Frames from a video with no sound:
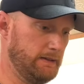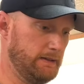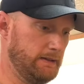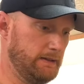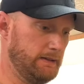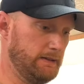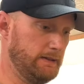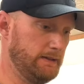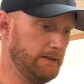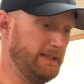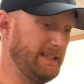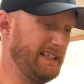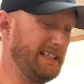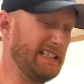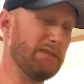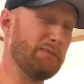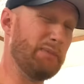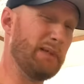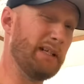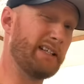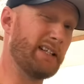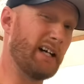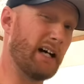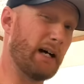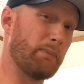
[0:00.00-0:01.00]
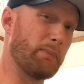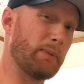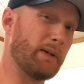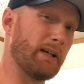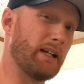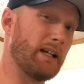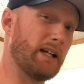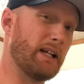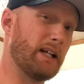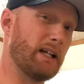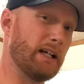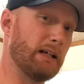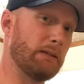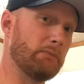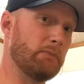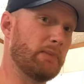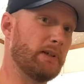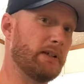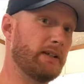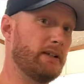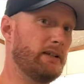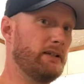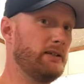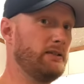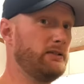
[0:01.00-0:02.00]
need to be top of the line, but
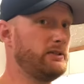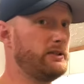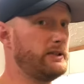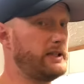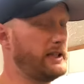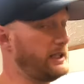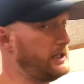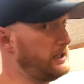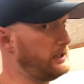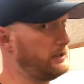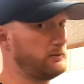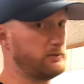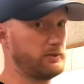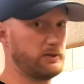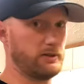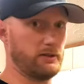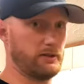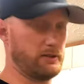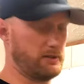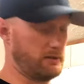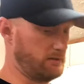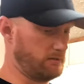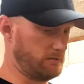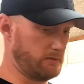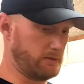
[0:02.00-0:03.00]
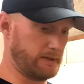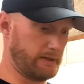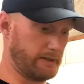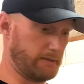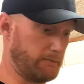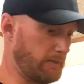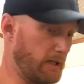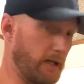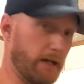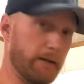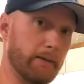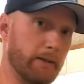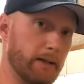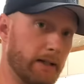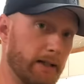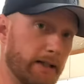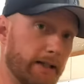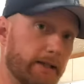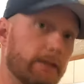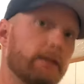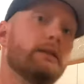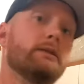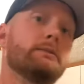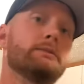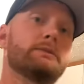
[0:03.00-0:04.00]
you damn sure don't want the bottom line.
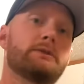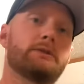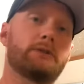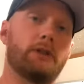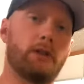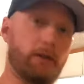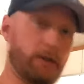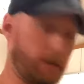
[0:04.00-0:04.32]
Oh, sorry.